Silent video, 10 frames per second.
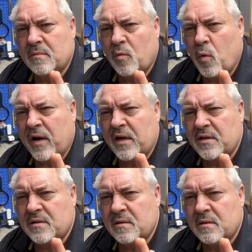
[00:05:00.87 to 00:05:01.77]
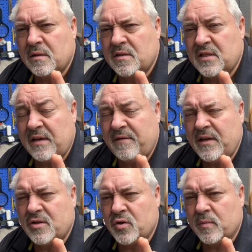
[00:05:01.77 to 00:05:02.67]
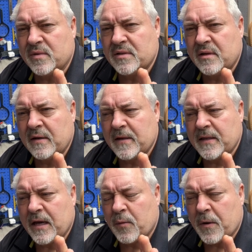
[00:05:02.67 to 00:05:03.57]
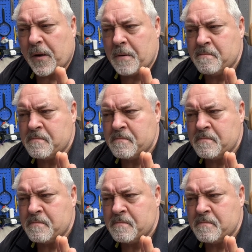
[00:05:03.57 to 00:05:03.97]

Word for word: one inch TV tubes that were,